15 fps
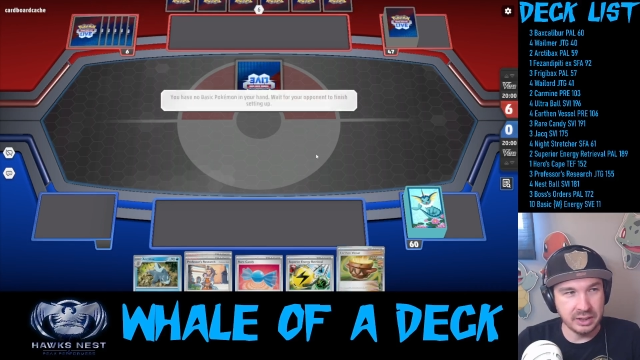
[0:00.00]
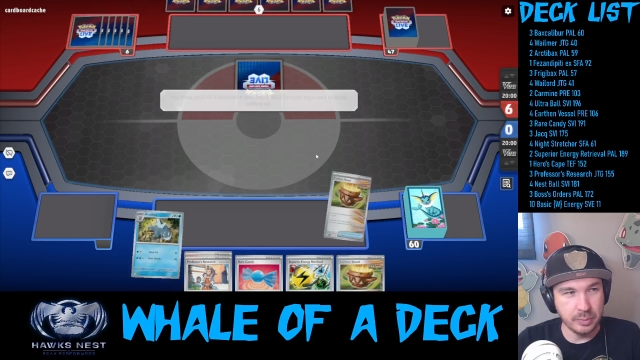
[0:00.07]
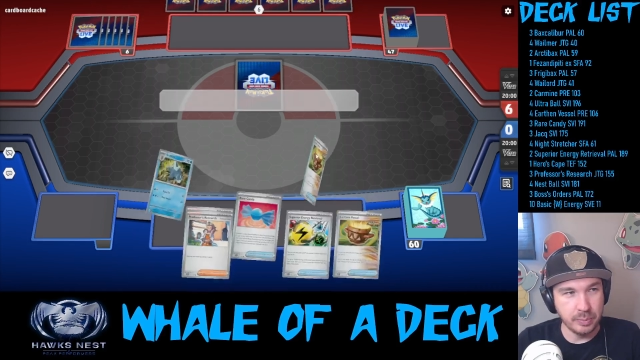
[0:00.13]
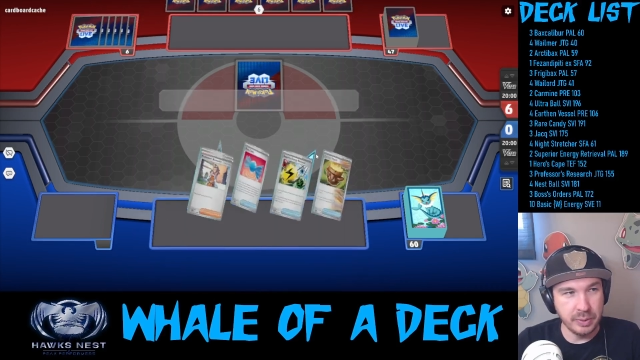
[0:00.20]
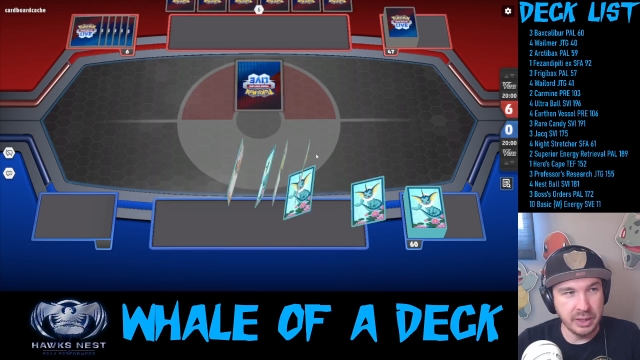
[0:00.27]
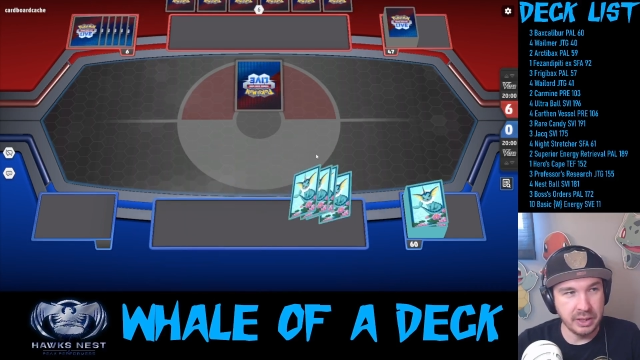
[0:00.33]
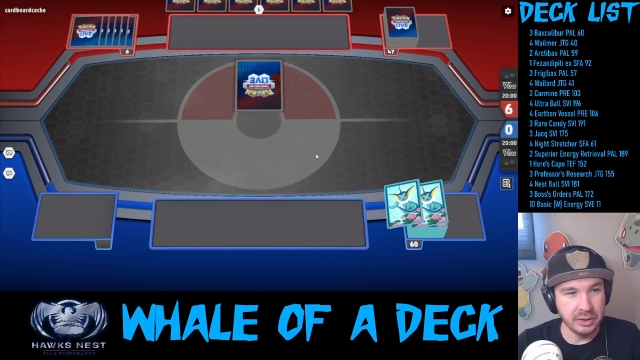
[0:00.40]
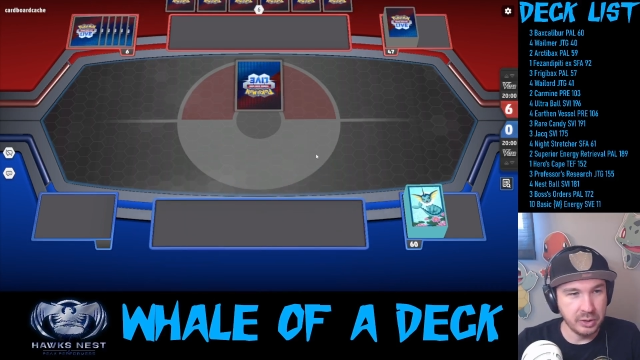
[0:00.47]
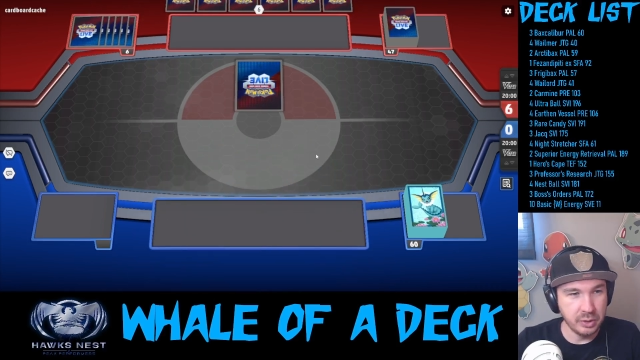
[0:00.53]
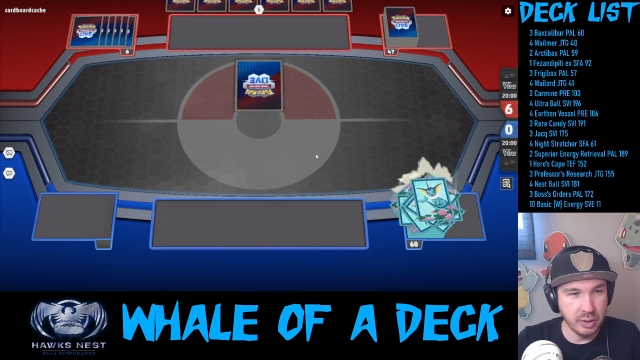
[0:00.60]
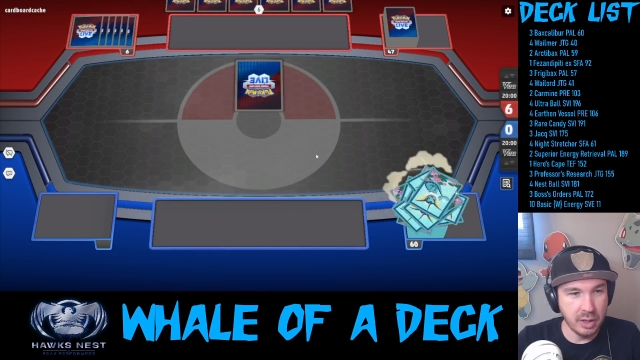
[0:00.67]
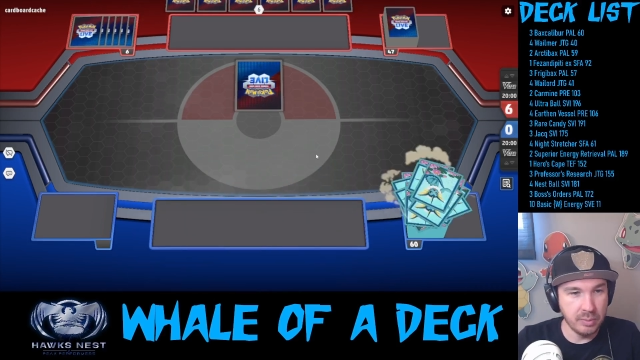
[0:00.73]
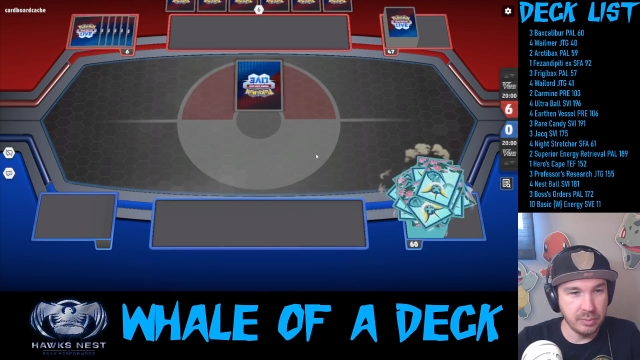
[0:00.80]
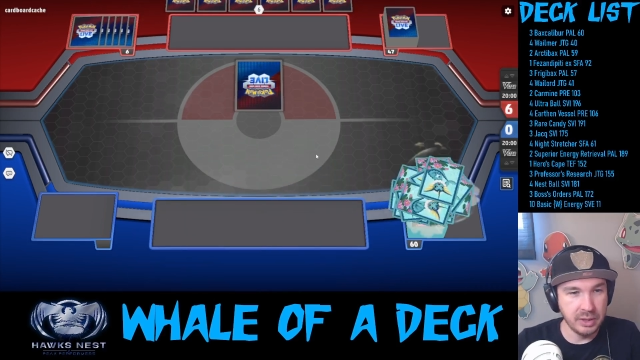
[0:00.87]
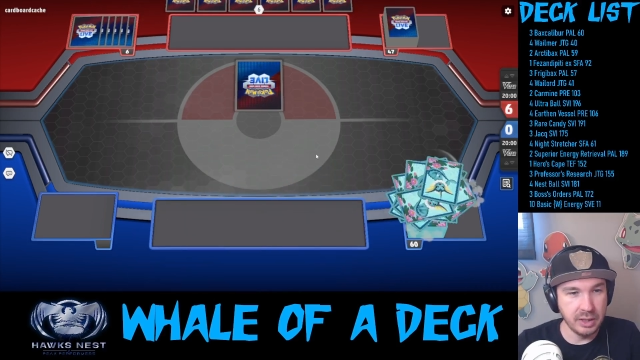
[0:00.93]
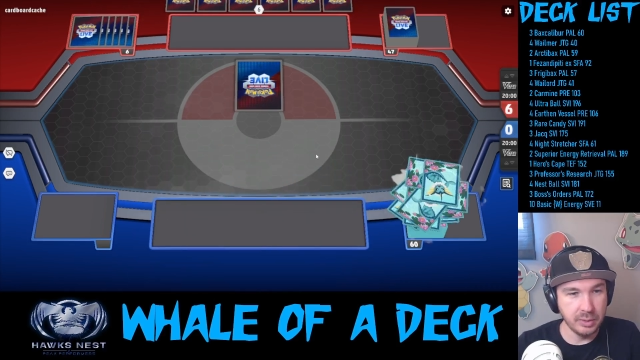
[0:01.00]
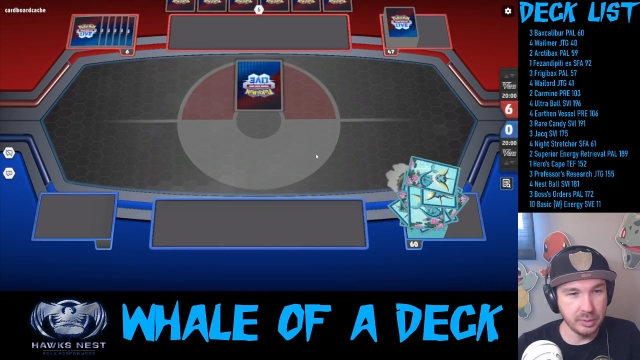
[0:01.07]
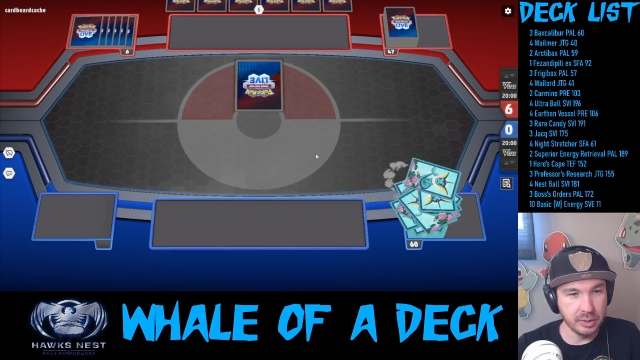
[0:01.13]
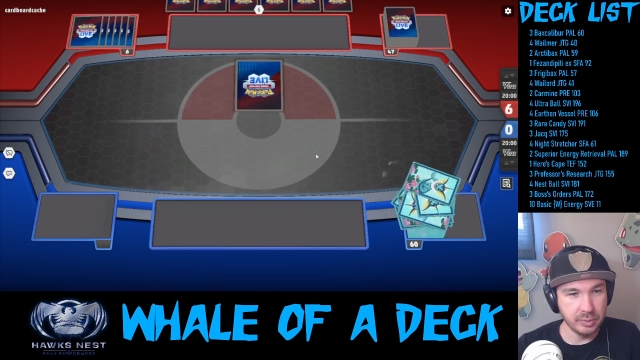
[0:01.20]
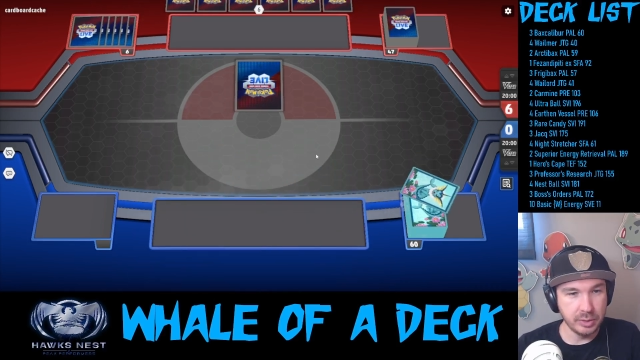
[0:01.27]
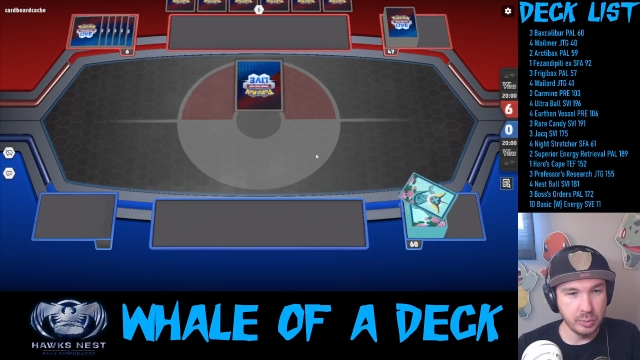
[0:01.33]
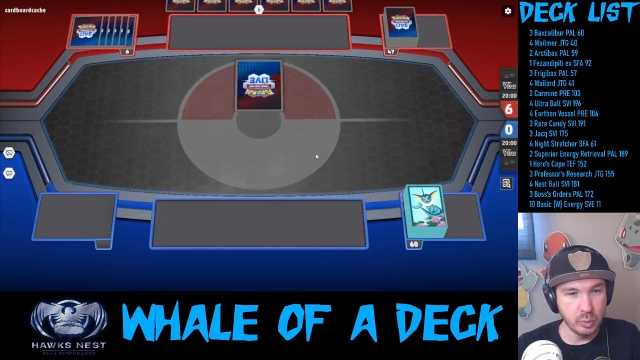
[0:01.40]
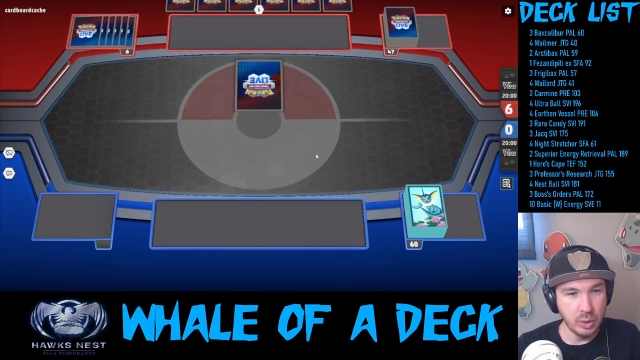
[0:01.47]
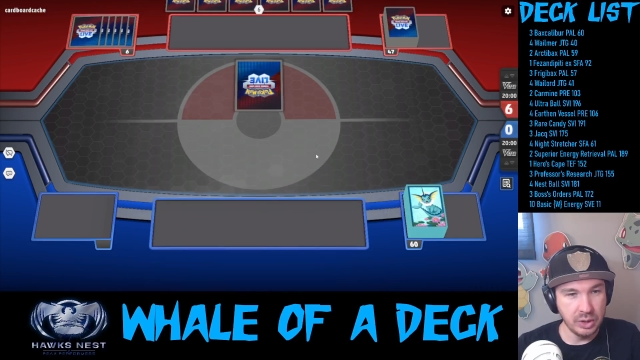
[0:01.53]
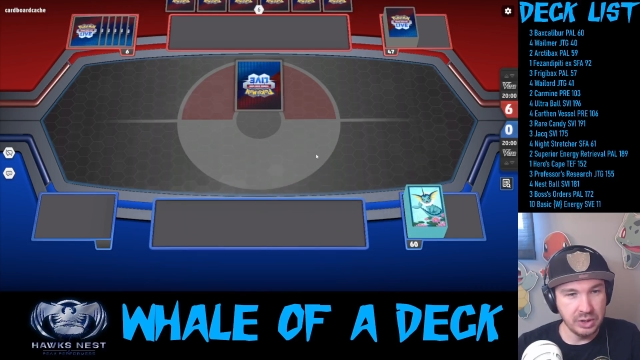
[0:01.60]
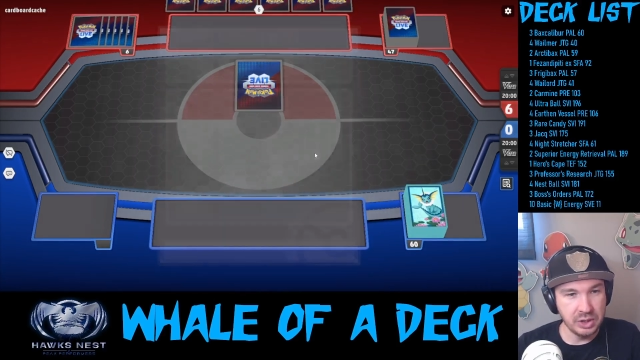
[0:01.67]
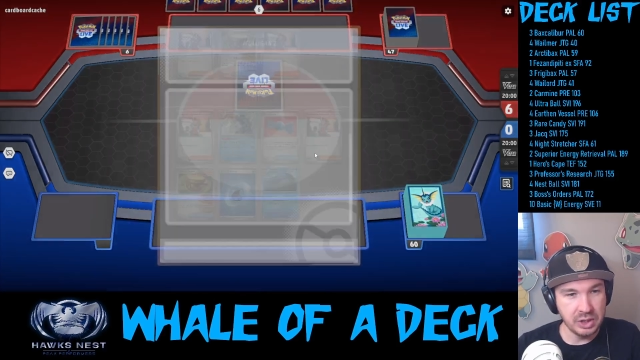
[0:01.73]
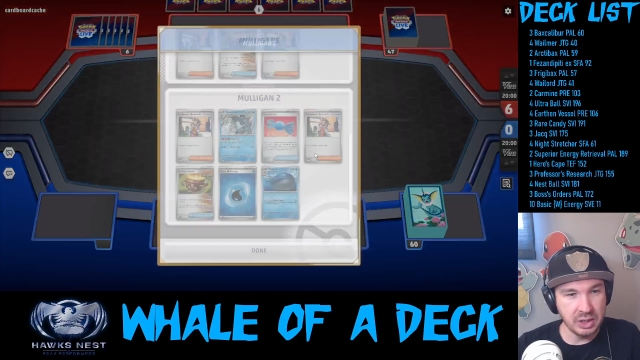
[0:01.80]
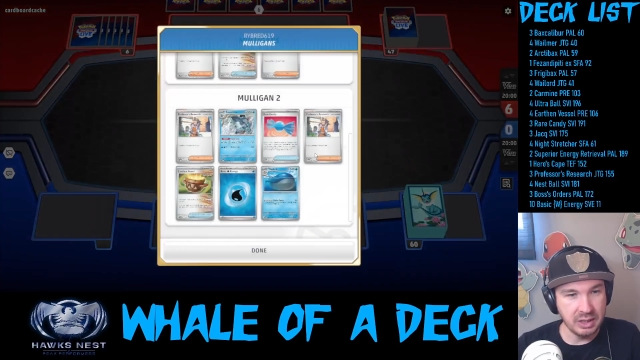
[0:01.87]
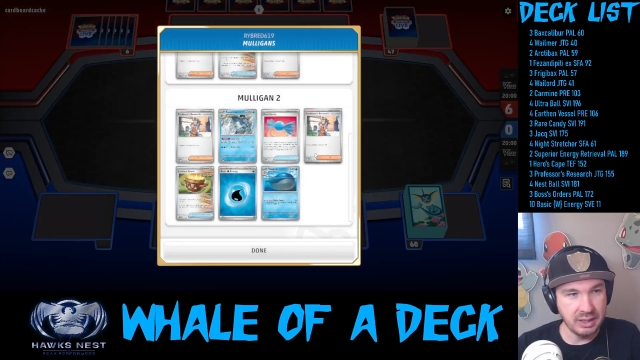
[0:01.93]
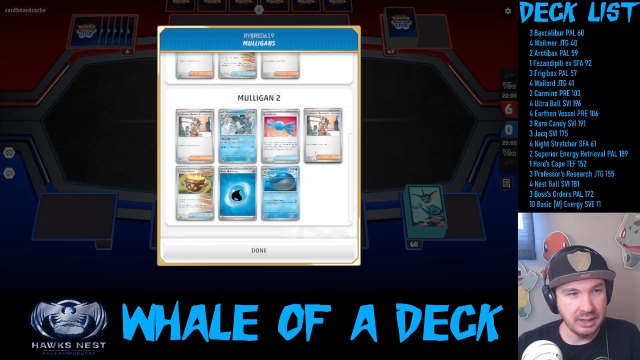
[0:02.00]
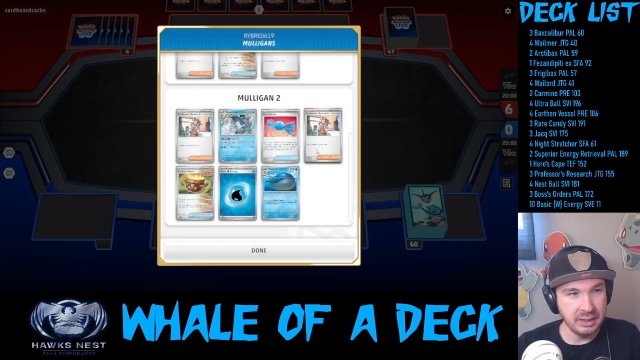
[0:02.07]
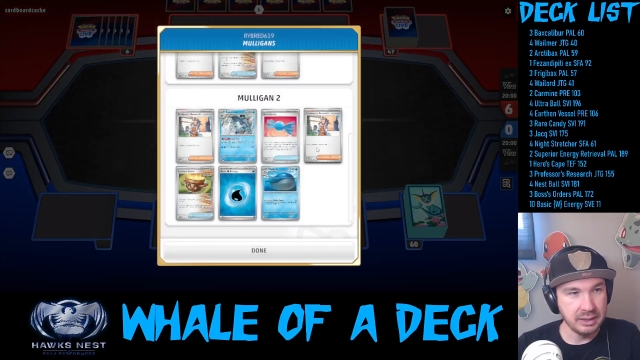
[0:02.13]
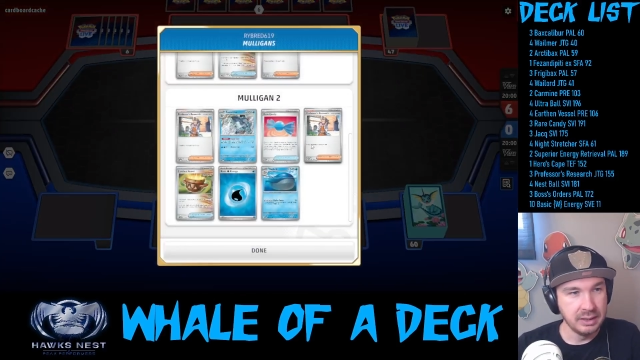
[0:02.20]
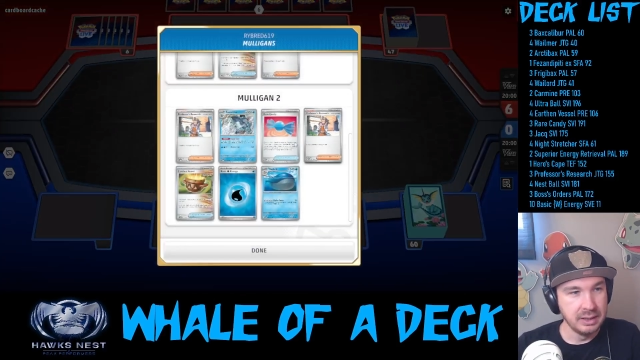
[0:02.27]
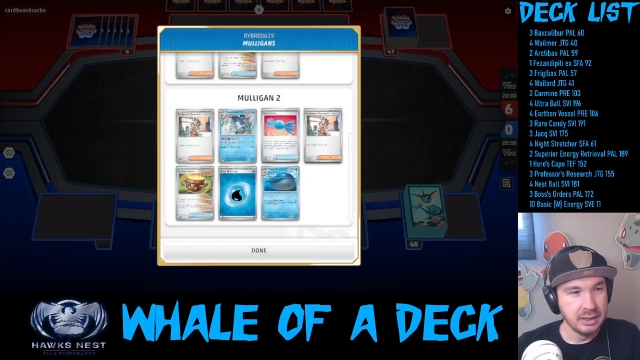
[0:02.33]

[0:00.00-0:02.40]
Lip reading: the Pikachu not being able to be one-shot.